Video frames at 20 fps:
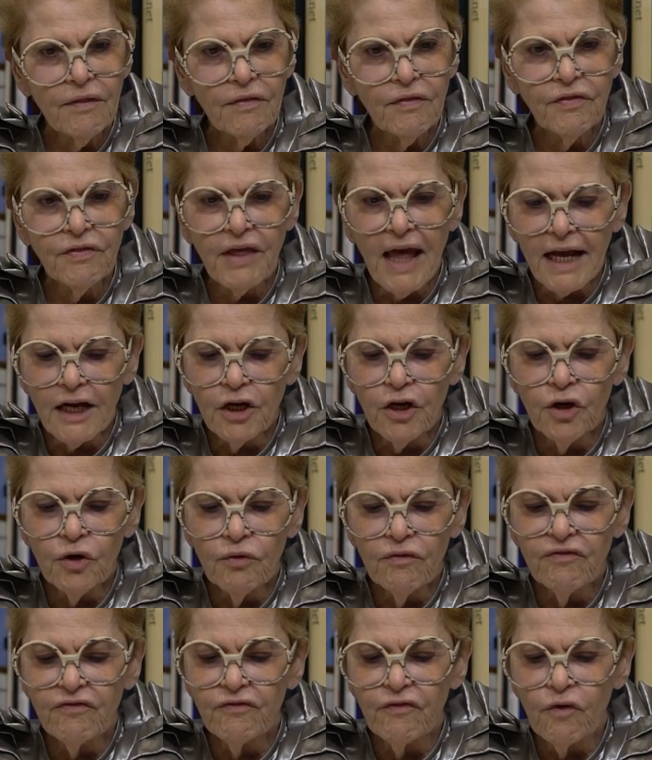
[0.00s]
Thank you
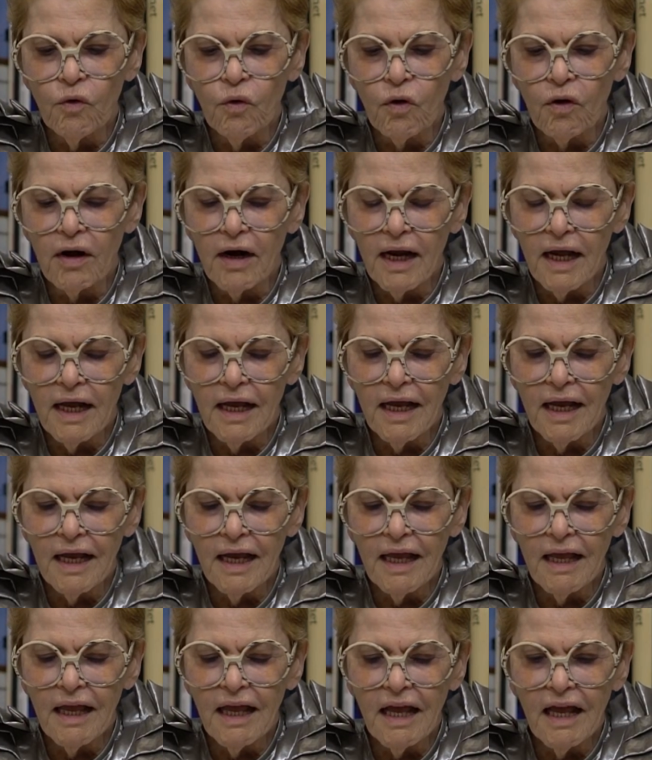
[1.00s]
for
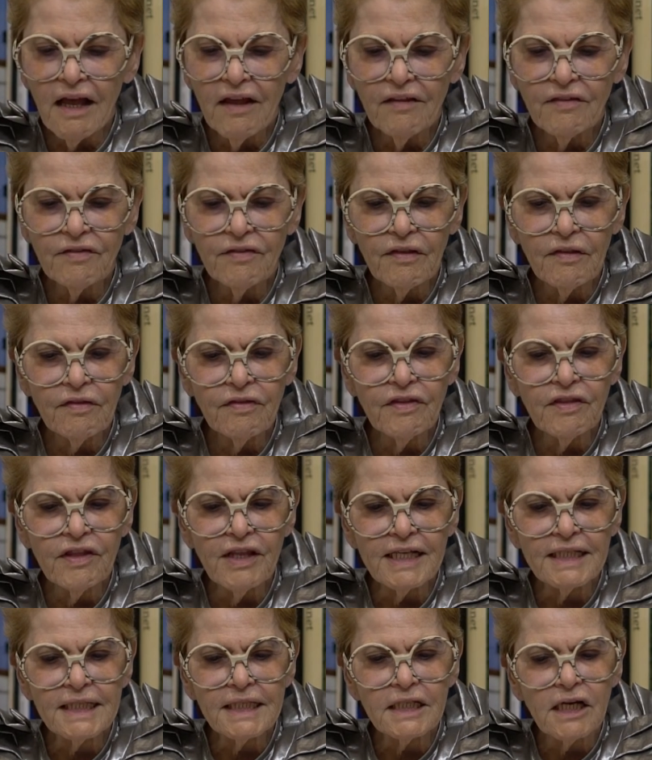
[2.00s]

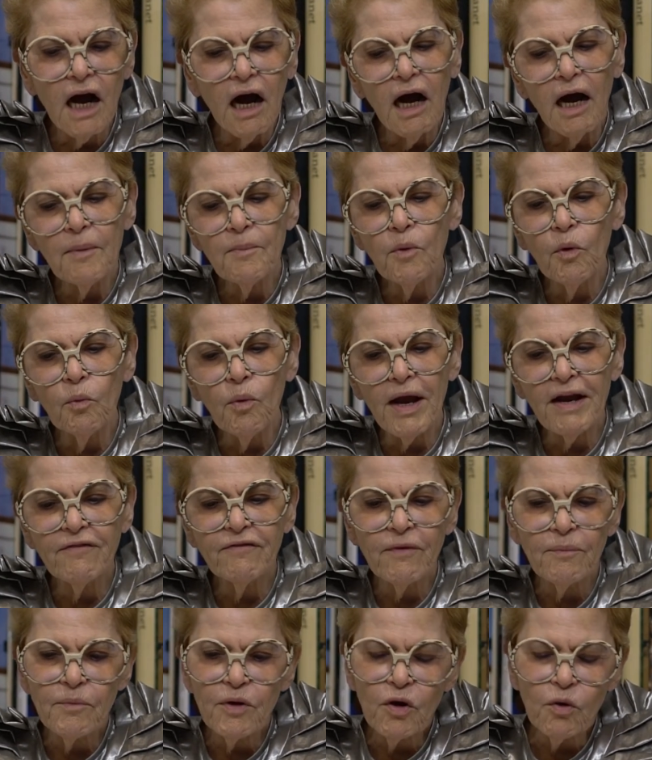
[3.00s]
this time away
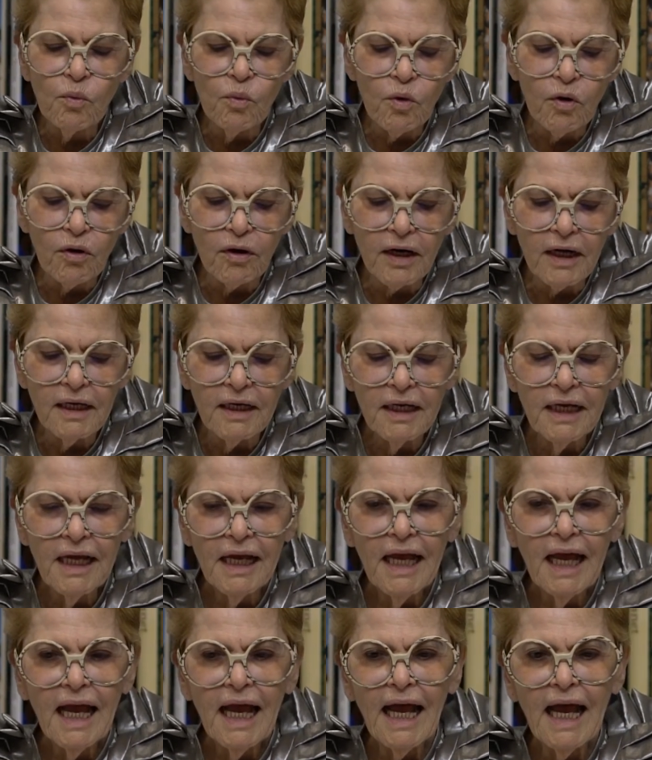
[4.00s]
from your work,
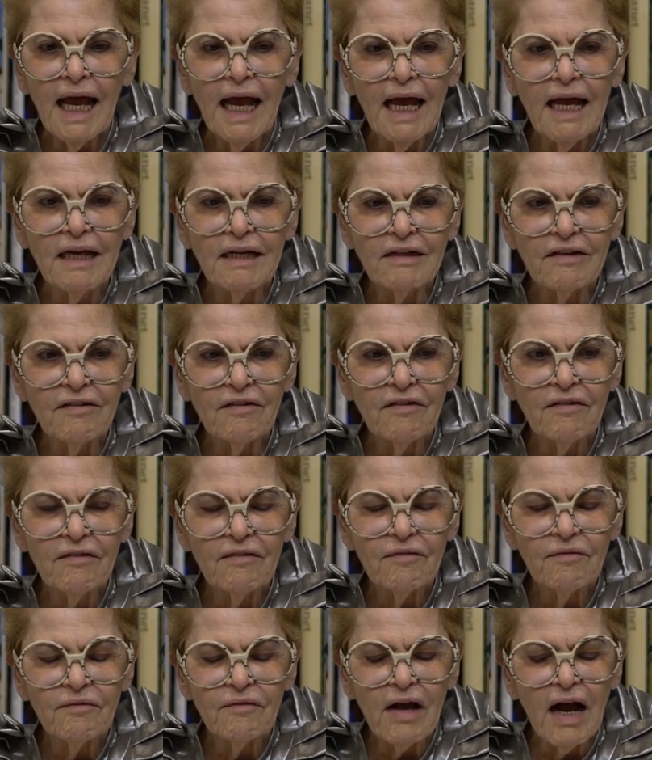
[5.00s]
and
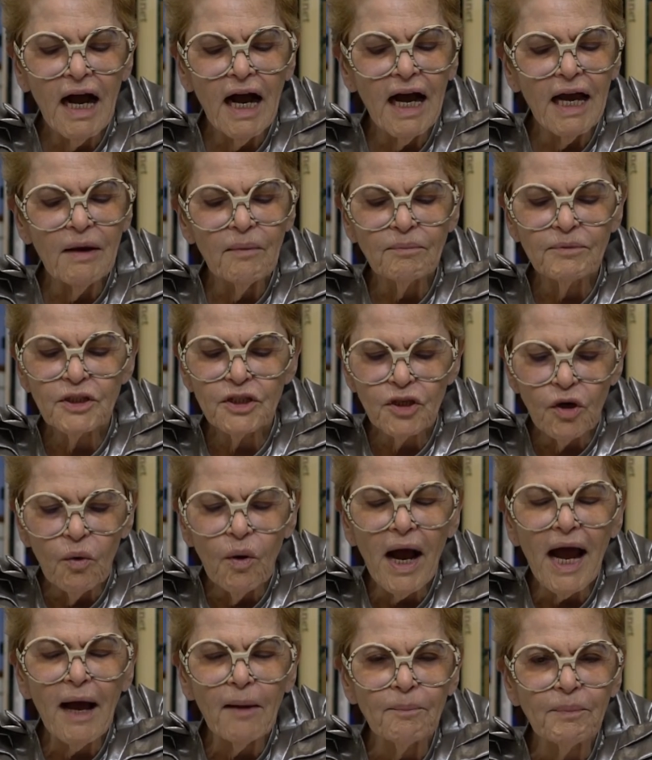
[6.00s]
I am so
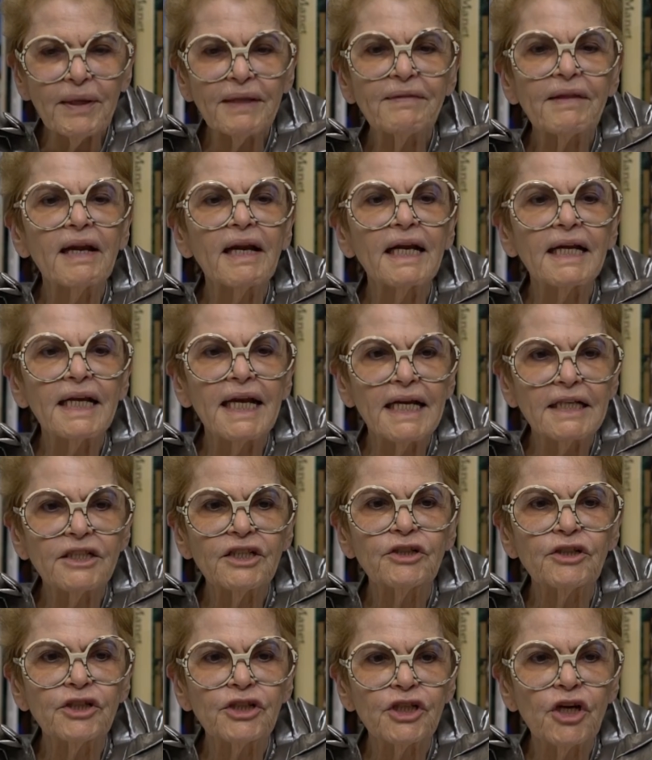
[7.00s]
happy that I get
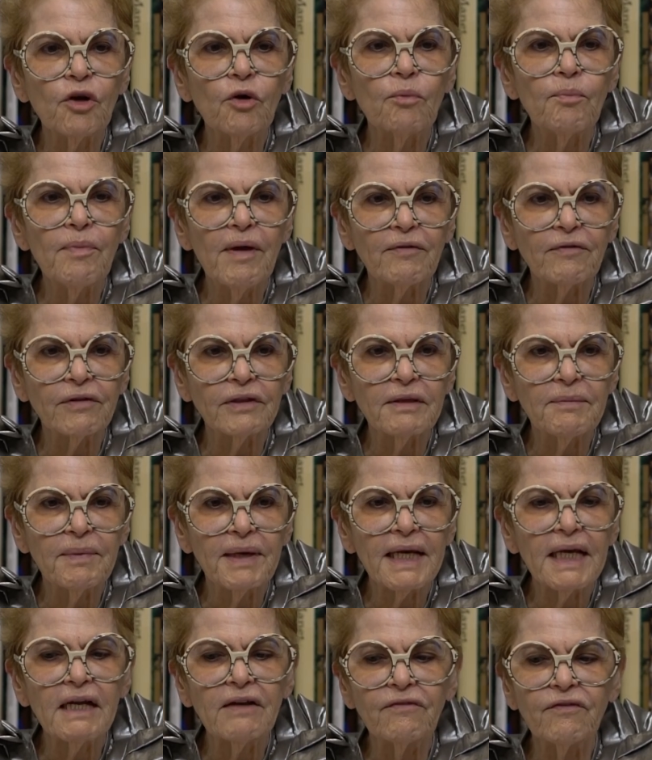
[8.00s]
to show Beverly
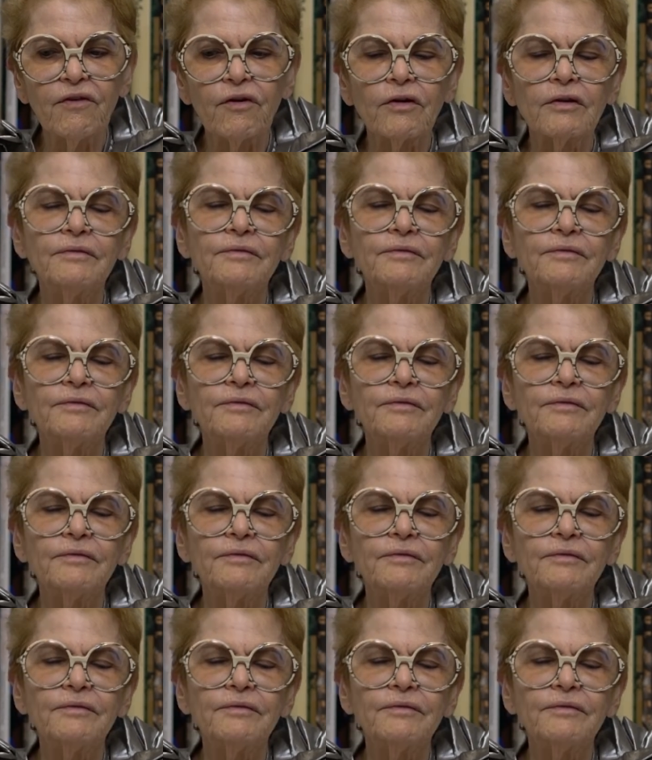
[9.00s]
McIver.